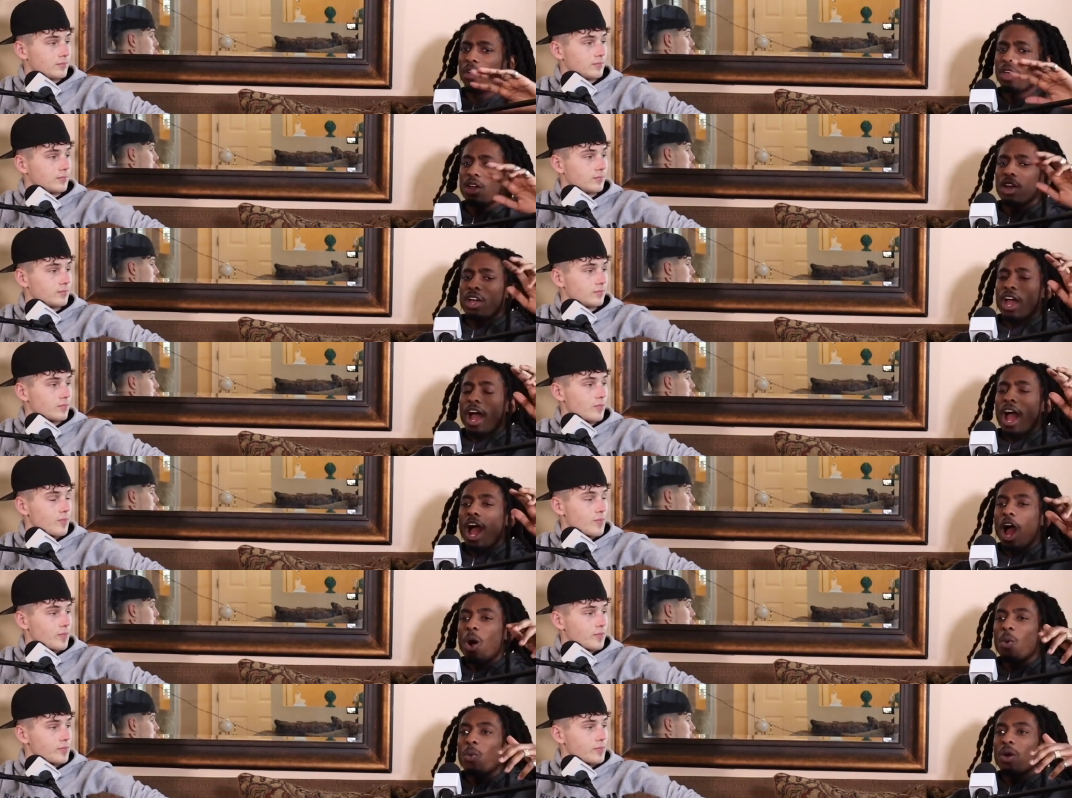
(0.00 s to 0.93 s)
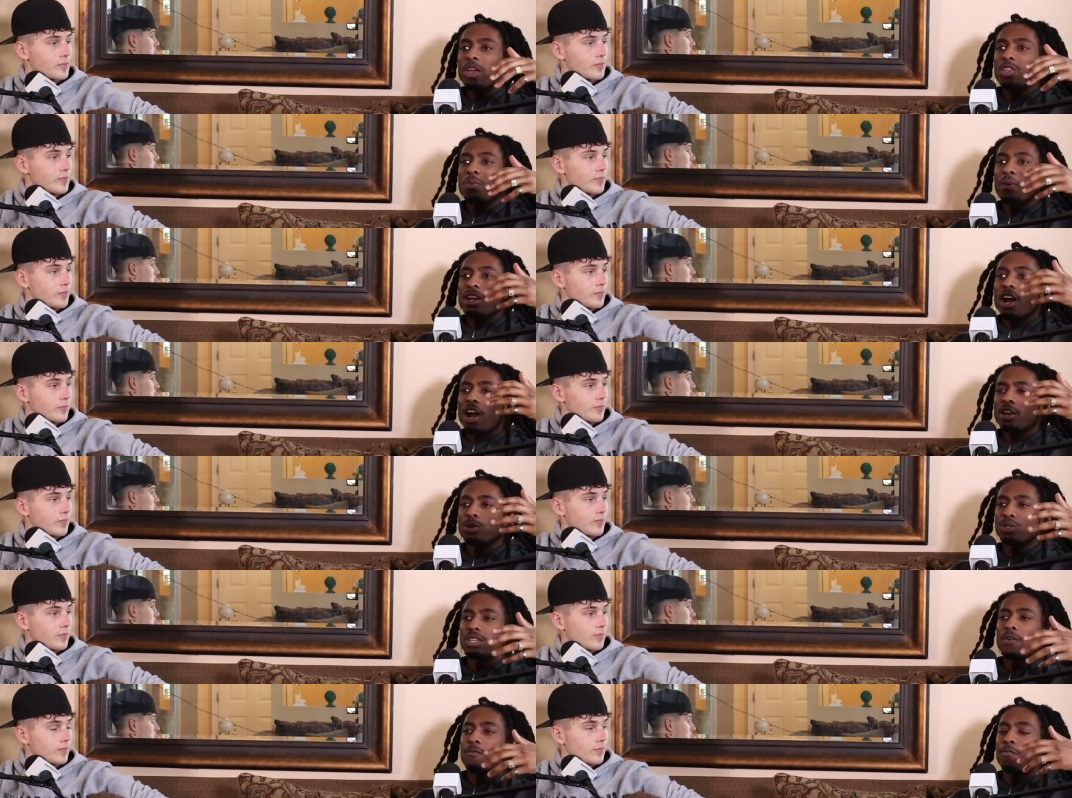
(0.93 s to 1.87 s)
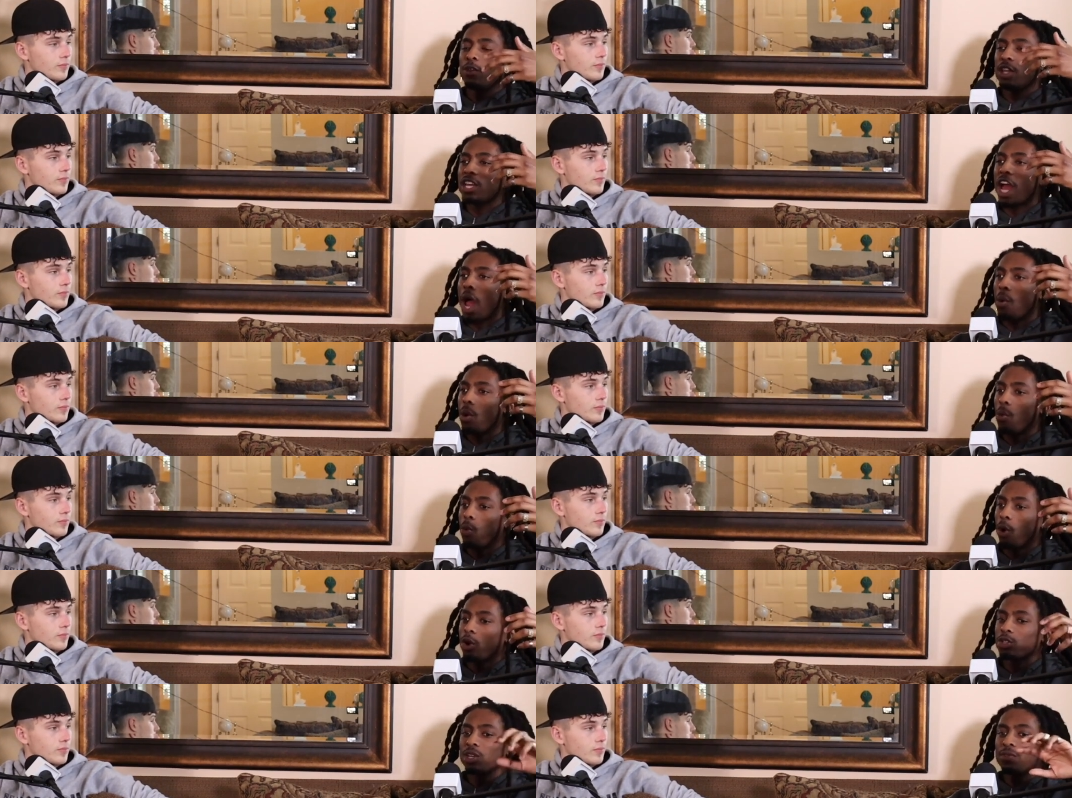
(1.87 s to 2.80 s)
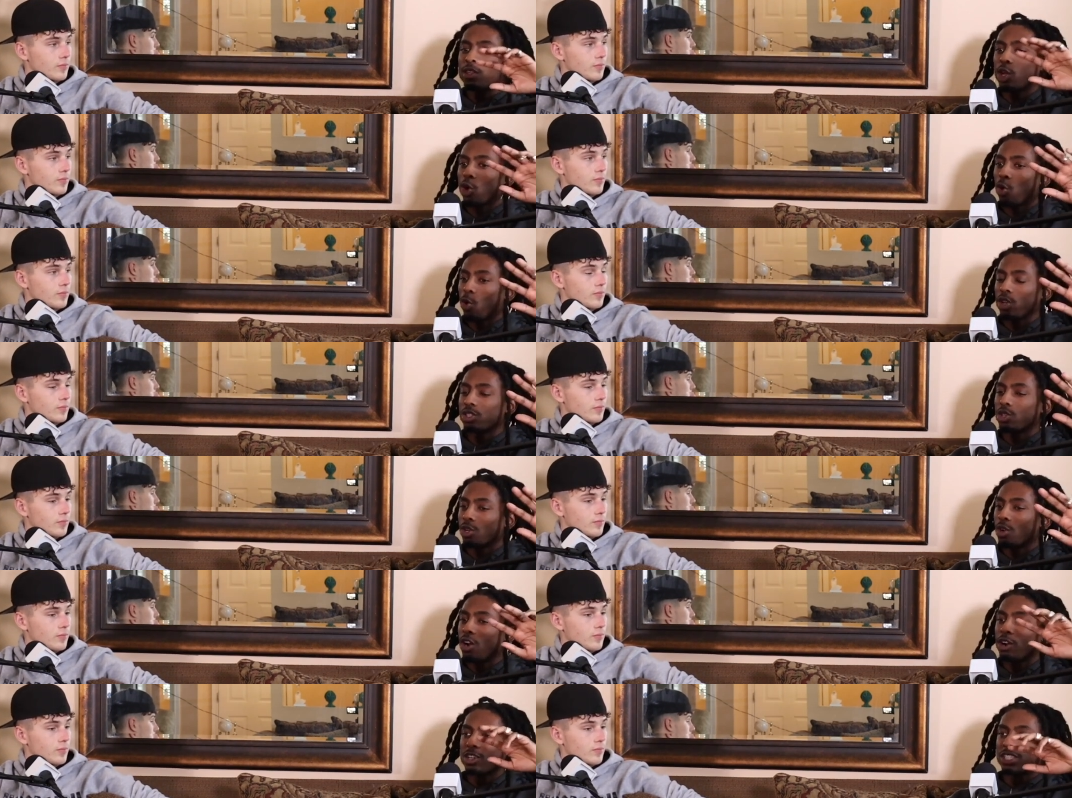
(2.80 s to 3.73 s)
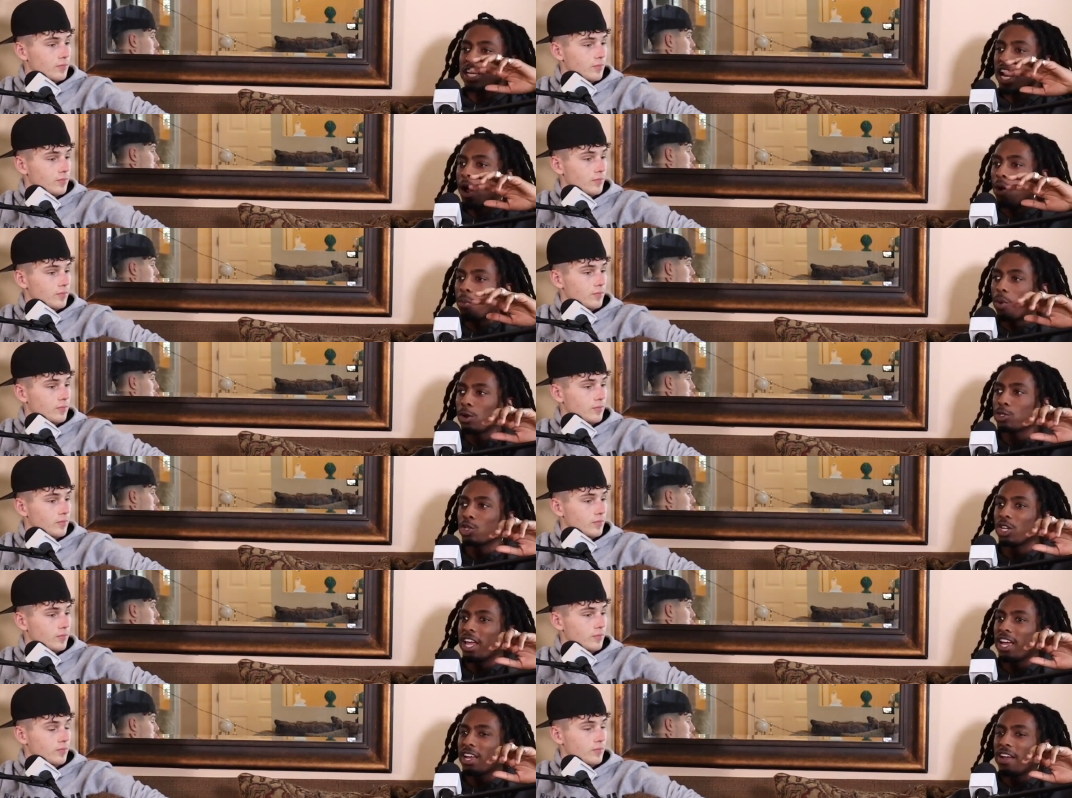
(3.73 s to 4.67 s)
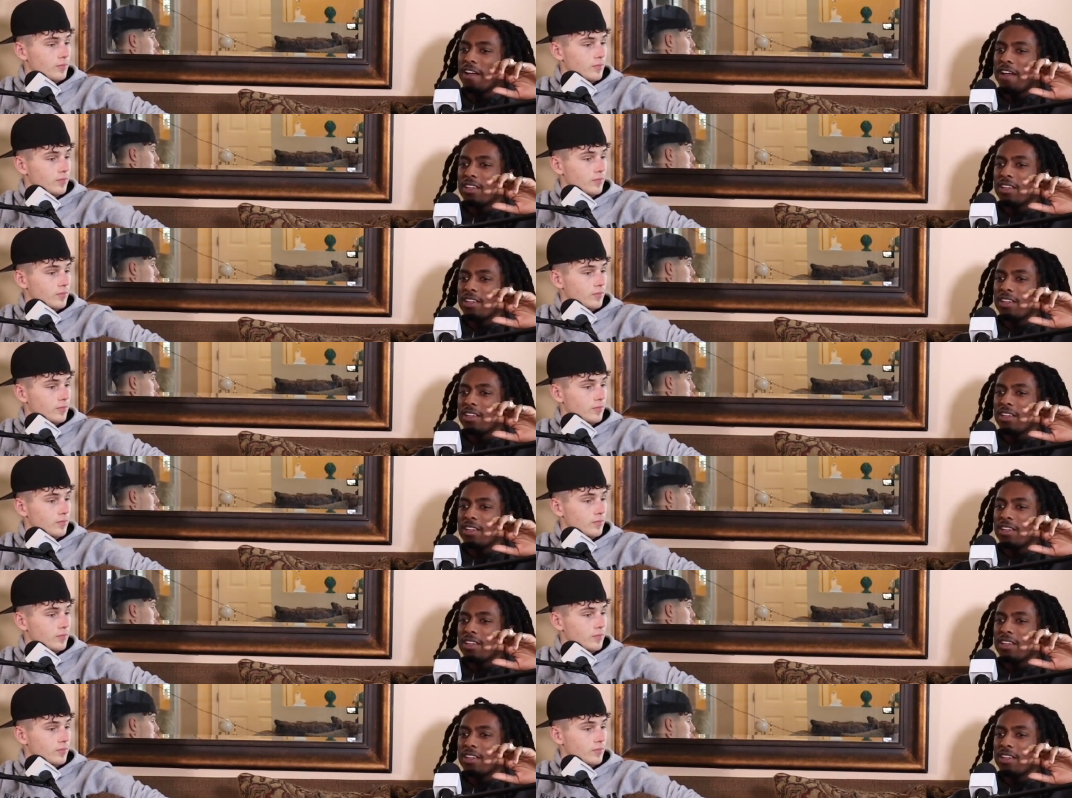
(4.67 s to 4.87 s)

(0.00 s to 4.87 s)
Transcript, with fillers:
Speaker 1: Yeah how it you may not understand fully how it works even the crystal you don't understand how it works you're like